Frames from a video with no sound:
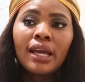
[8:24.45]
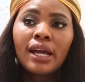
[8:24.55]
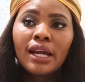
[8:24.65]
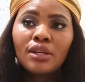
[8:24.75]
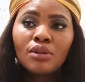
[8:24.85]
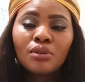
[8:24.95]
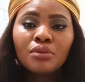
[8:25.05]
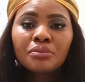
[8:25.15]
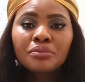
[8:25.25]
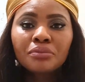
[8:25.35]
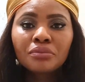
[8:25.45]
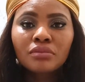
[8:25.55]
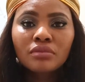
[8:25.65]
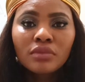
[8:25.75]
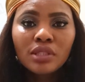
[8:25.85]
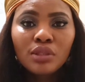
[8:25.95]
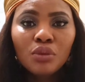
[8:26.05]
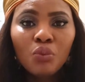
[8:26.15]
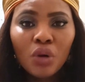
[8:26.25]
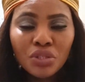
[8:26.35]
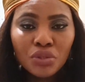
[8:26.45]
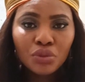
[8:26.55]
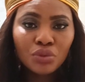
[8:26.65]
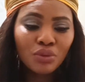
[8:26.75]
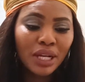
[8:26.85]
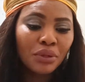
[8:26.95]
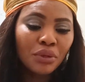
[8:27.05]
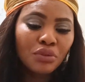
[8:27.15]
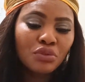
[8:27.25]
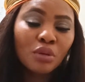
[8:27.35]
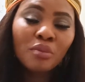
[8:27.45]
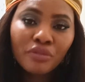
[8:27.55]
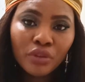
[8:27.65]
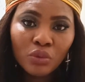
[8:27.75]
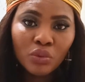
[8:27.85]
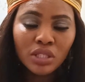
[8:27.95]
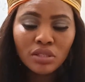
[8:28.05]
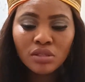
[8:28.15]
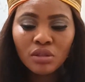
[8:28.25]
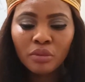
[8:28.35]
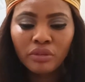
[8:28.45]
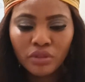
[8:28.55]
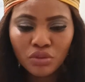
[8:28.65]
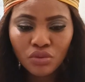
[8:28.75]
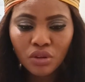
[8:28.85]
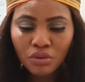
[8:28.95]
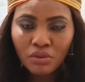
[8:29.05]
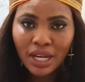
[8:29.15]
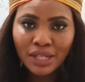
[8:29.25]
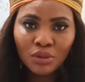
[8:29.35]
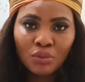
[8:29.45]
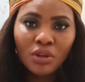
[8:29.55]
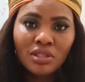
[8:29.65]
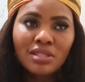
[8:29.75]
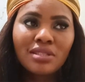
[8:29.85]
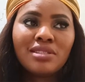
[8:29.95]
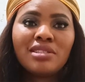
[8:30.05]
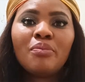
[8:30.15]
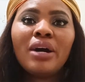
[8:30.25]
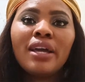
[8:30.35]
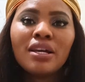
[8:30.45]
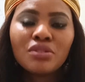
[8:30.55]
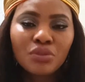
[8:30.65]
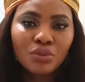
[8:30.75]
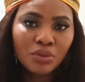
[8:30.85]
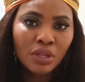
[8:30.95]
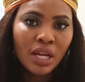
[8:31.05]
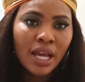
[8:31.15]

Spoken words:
I know what you do. I know some of your wins, some of your struggle. I know what inspires you.